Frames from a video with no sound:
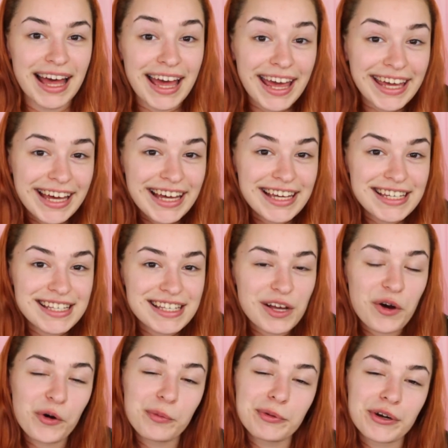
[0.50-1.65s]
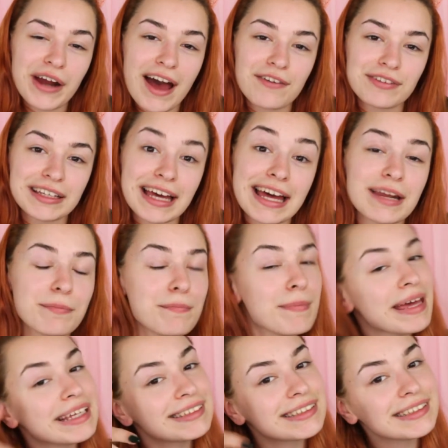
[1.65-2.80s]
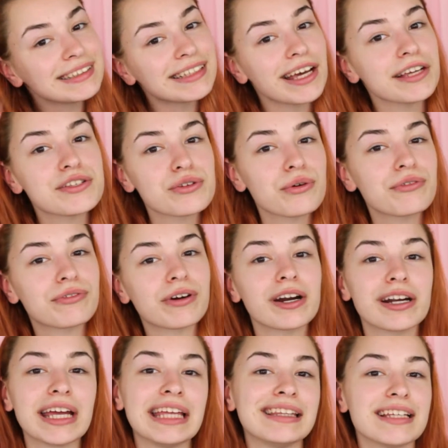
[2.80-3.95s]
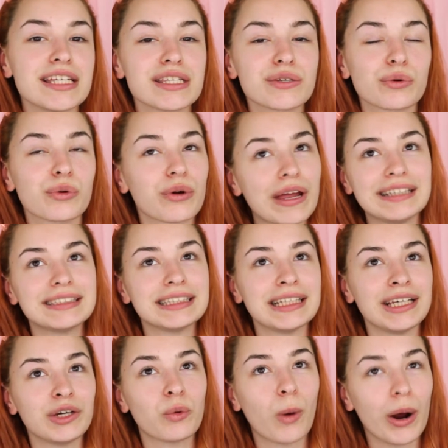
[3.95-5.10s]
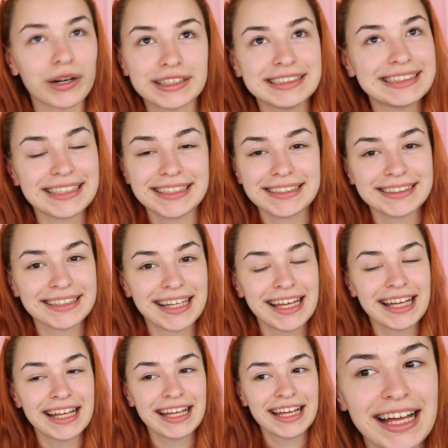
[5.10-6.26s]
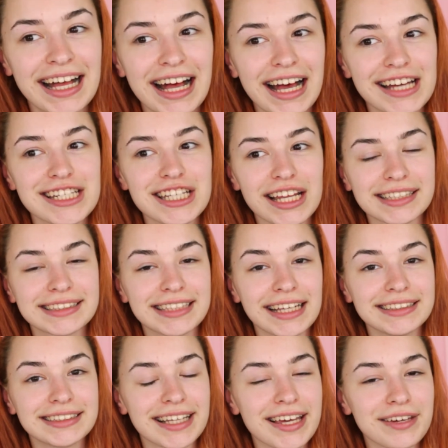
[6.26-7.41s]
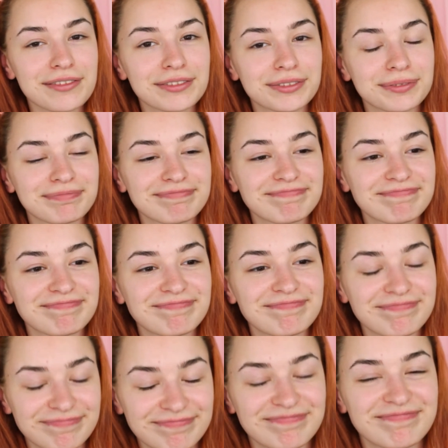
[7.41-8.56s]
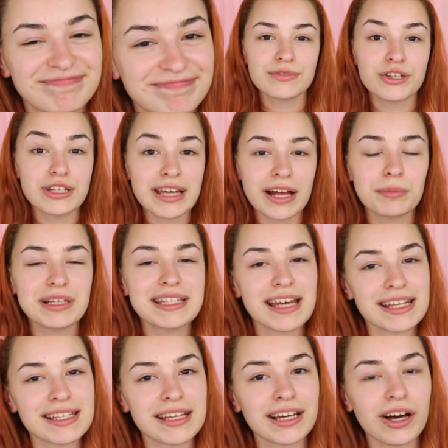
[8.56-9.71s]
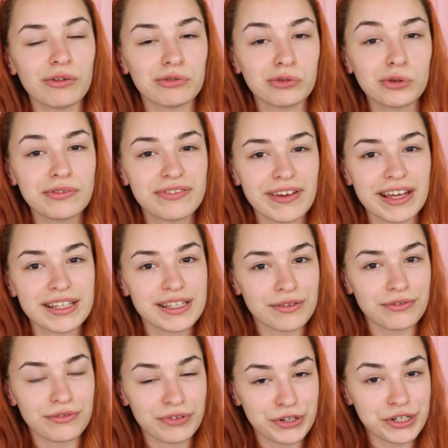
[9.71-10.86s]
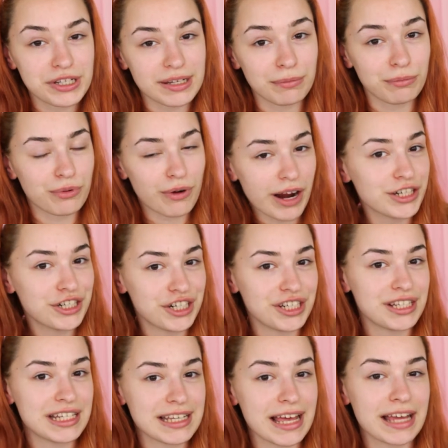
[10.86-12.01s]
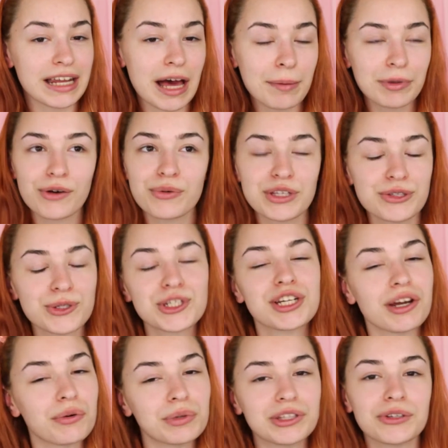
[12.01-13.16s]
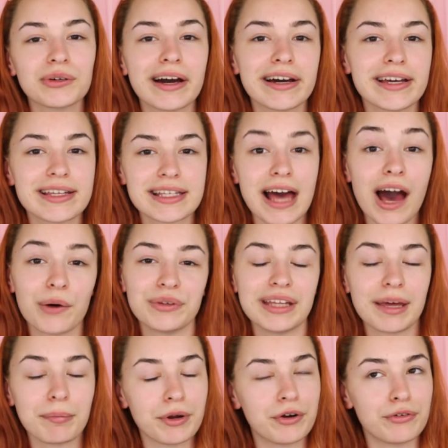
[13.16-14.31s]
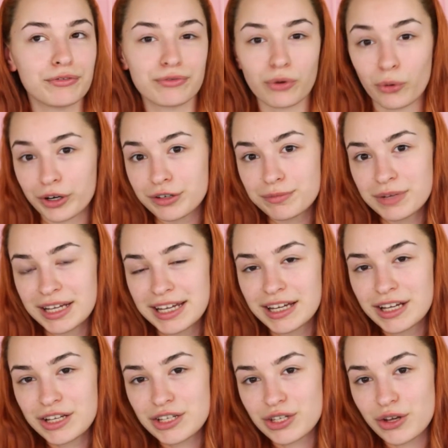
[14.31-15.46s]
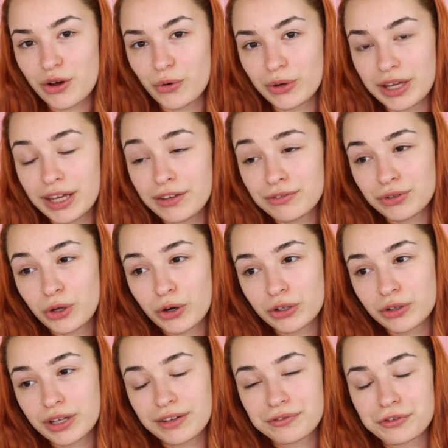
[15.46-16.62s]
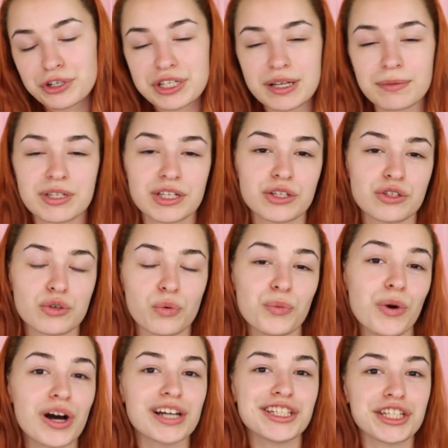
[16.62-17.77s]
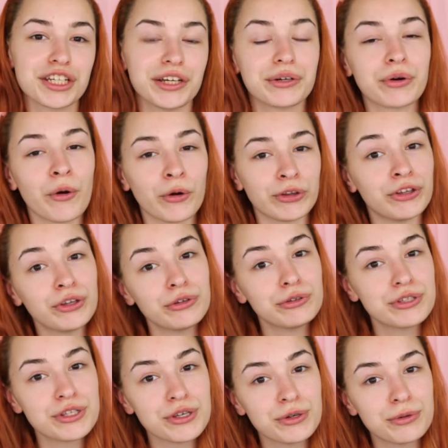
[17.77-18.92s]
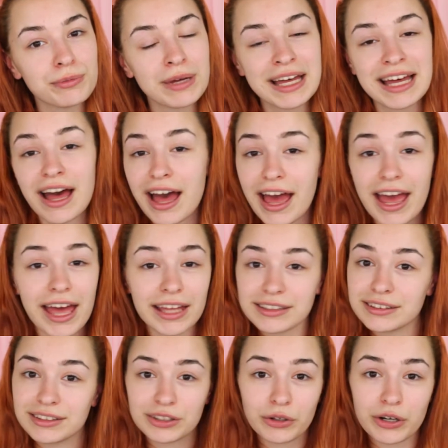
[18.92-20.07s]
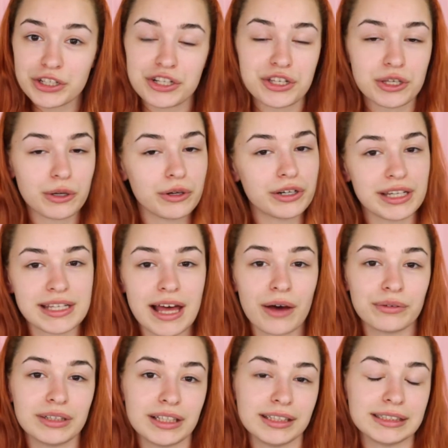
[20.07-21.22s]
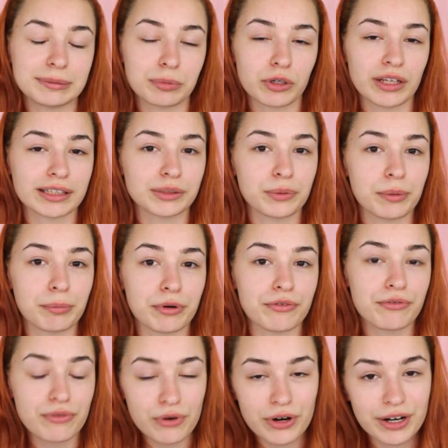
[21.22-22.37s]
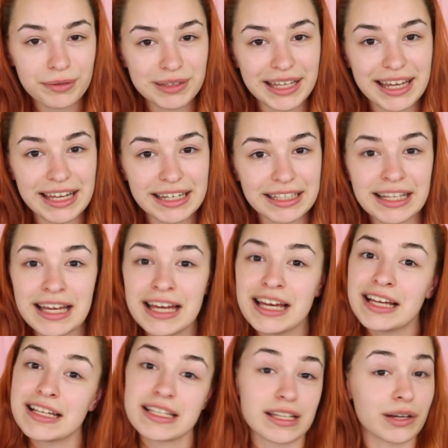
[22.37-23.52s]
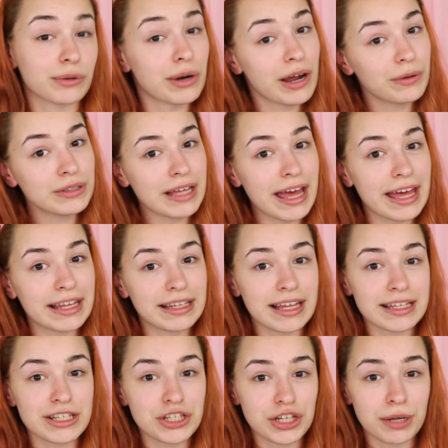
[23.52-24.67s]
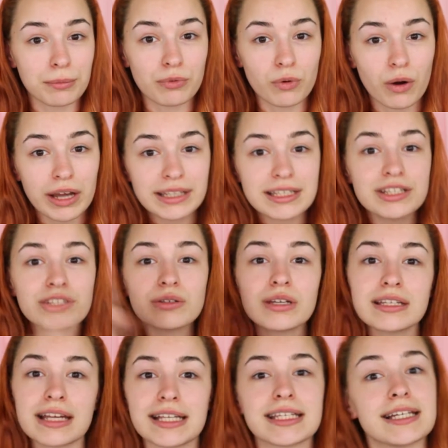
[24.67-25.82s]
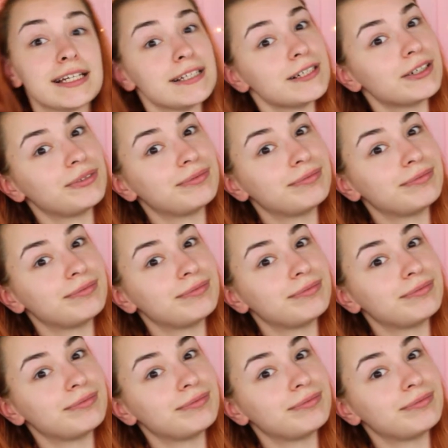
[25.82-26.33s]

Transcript: Hey guys, hope you're having an amazing day so far in this crazy quarantine. #stay safe. Today I'll be testing a full face of first impressions and I'm going to share with you guys how they perform. So if you're looking for something to watch here on YouTube and you're just curious how these products will perform, then stick around and let's jump right into the testing.